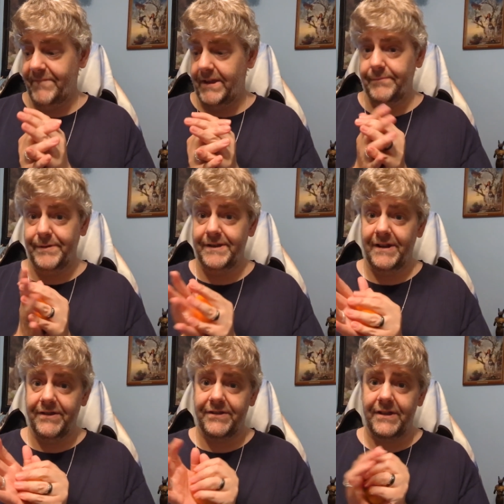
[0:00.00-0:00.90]
it'll be
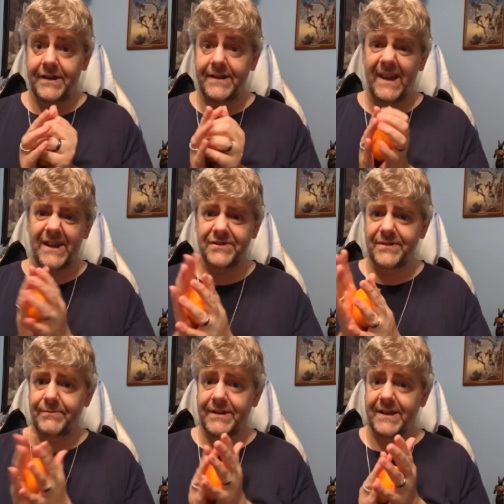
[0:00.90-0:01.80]
nice uh,
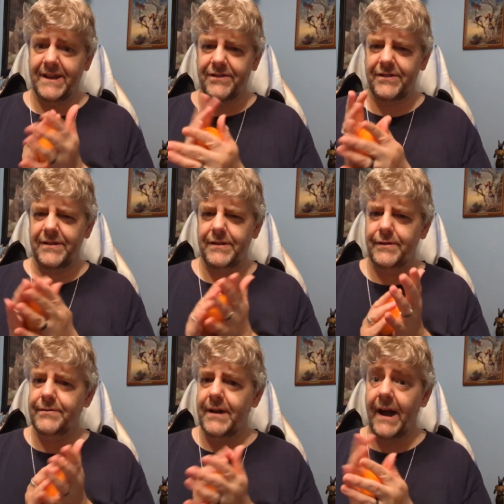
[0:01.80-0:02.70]
actually when it gets you
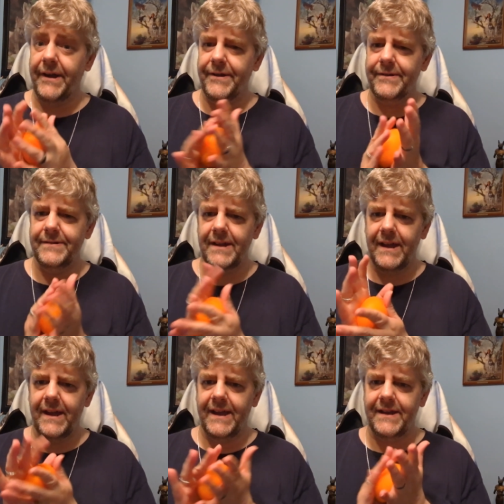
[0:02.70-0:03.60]
know higher
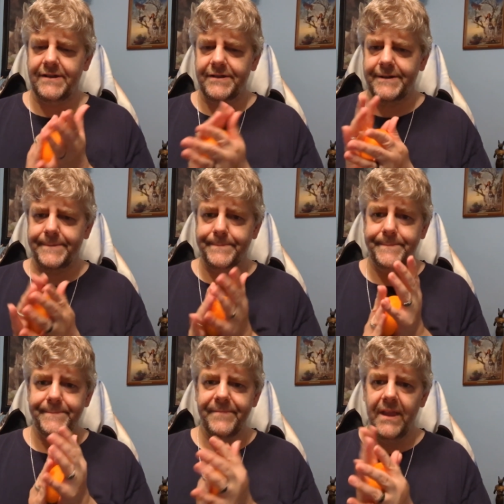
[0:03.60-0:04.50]
and um,
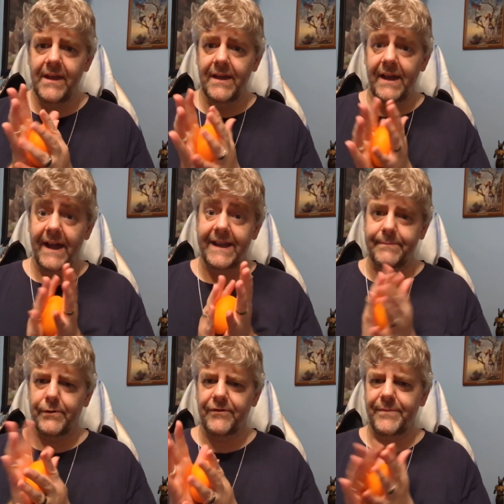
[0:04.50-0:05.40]
I
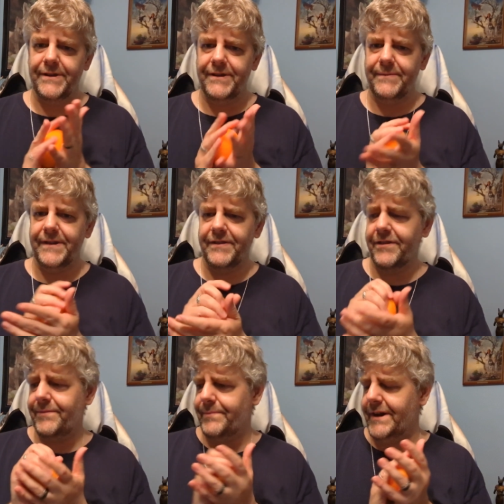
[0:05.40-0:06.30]
get more of my
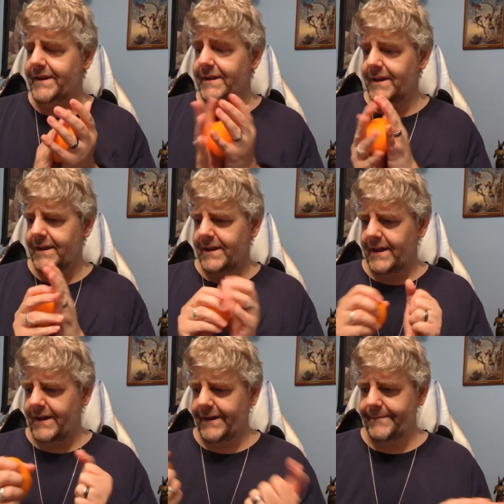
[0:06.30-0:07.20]
dividends. But
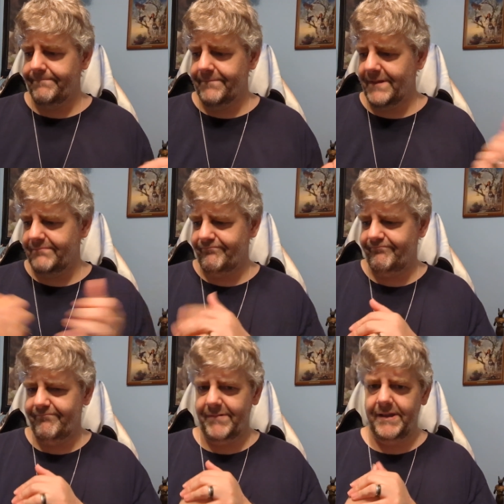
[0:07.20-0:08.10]
um,
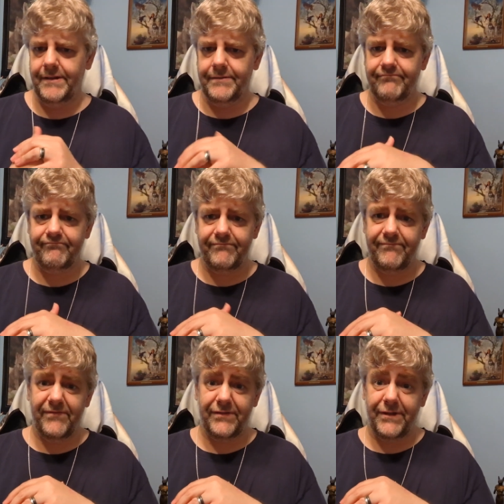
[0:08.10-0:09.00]
you know,
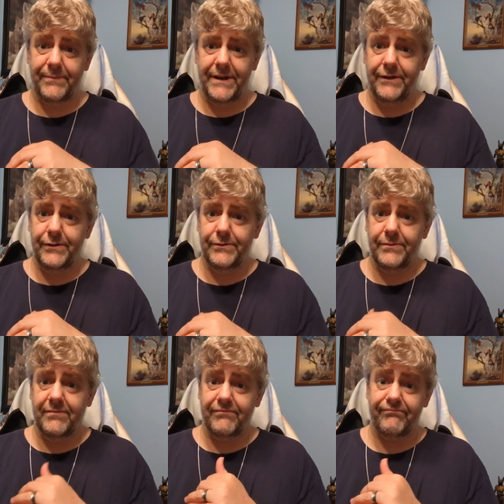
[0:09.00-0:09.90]
for somebody
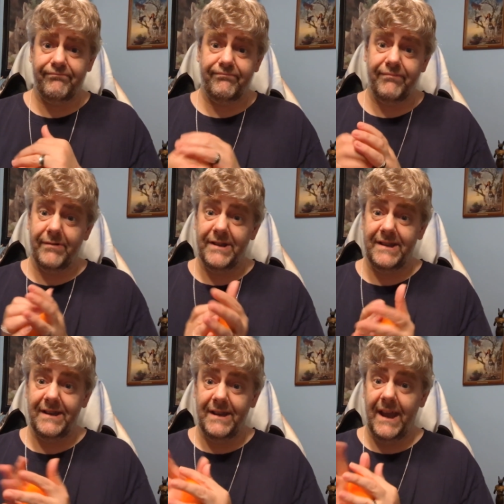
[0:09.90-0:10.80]
who really
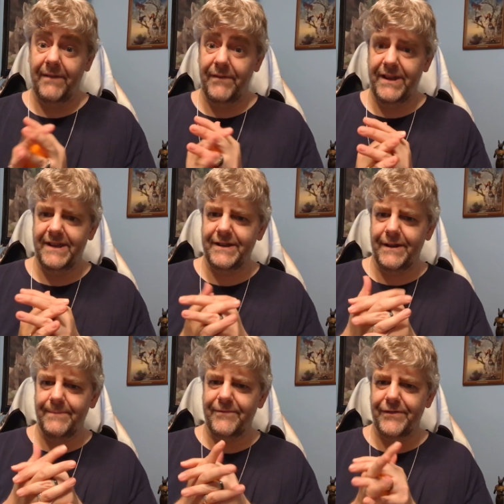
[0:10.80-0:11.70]
didn't have any
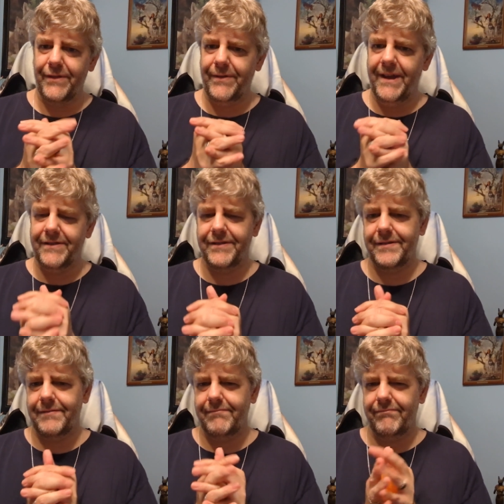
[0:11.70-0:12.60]
income for the last
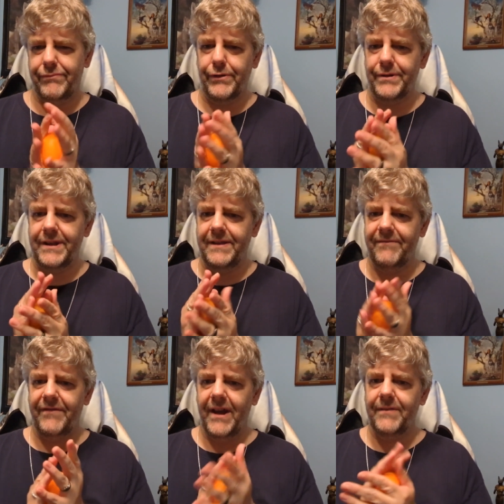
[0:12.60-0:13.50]

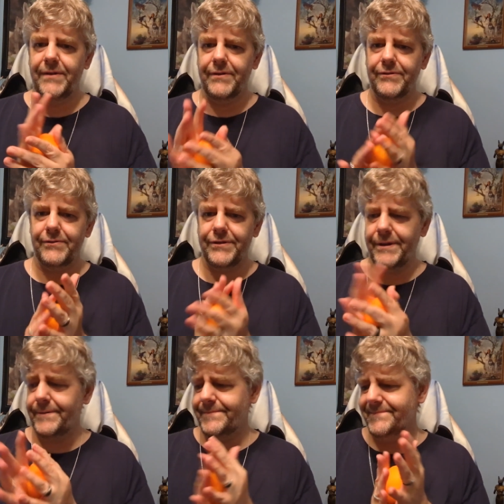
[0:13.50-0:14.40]
35 years or
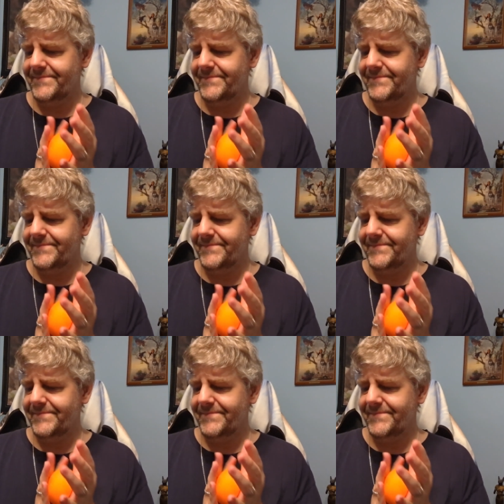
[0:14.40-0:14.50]
so,